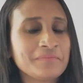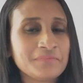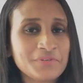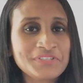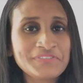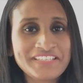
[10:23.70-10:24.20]

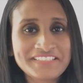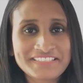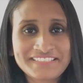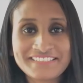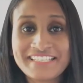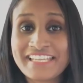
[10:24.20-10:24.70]

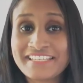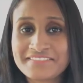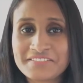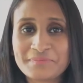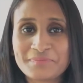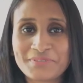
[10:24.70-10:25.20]
motivation
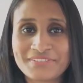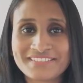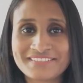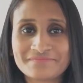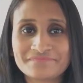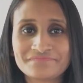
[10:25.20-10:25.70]
is
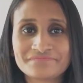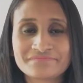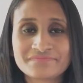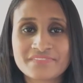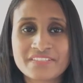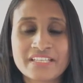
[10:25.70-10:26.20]
important.
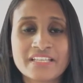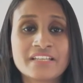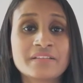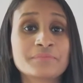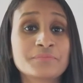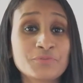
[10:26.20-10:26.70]

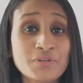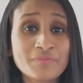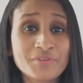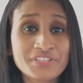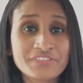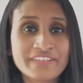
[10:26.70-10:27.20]
Poor
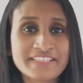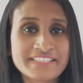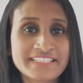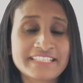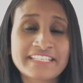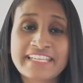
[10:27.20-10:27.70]

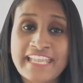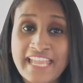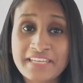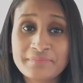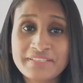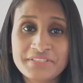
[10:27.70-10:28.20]
motivation
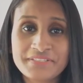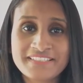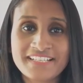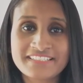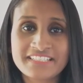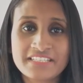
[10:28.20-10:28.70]
can be
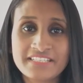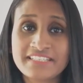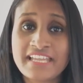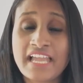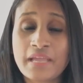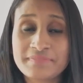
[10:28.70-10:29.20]
resulted in
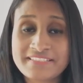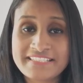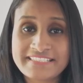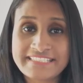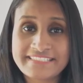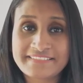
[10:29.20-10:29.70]

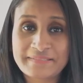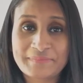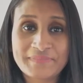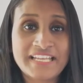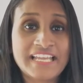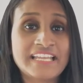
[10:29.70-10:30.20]
absenteeism,
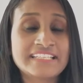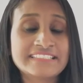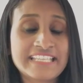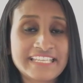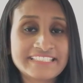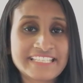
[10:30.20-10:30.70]

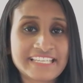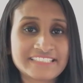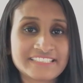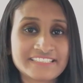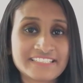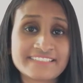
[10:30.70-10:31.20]
late
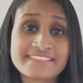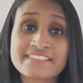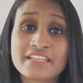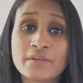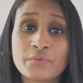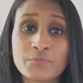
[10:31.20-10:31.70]

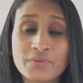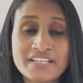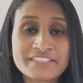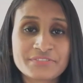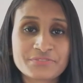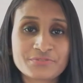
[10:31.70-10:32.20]
attendance,
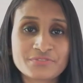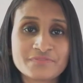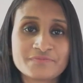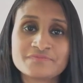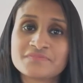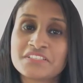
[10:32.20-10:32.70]
work
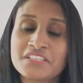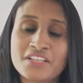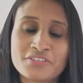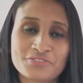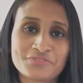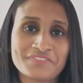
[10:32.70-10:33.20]
rules,
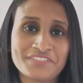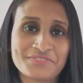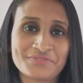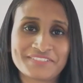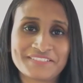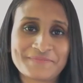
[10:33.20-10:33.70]
lot of
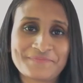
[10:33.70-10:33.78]
issues.